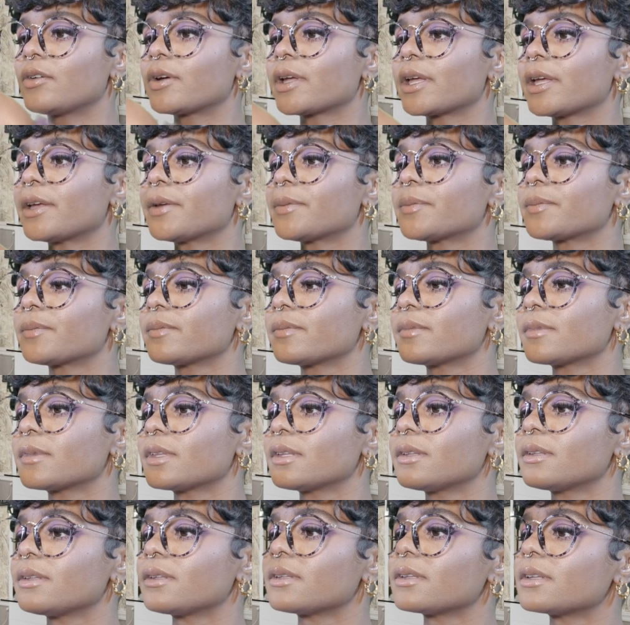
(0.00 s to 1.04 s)
Okay,
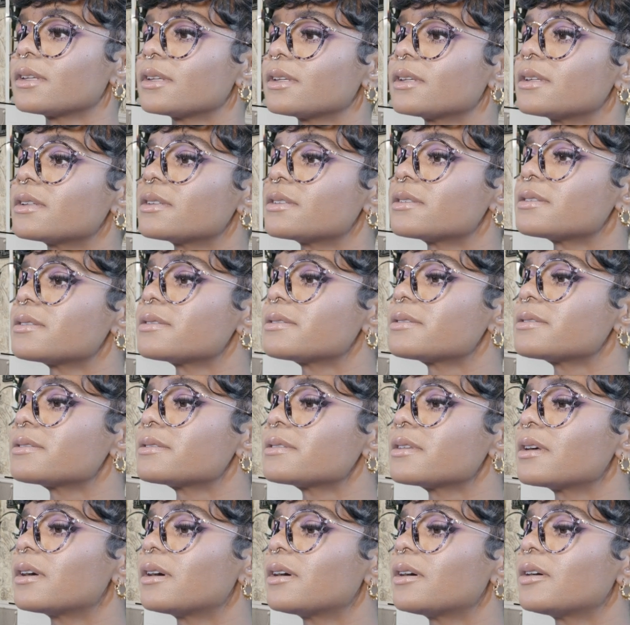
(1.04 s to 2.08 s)

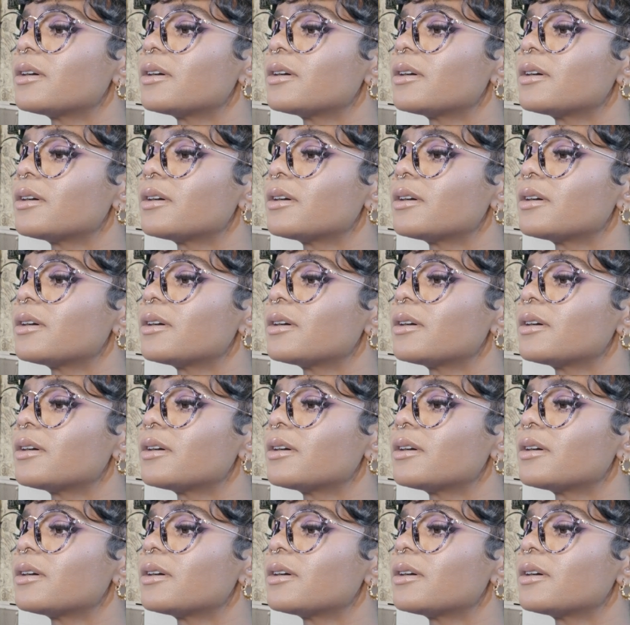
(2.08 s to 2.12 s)
so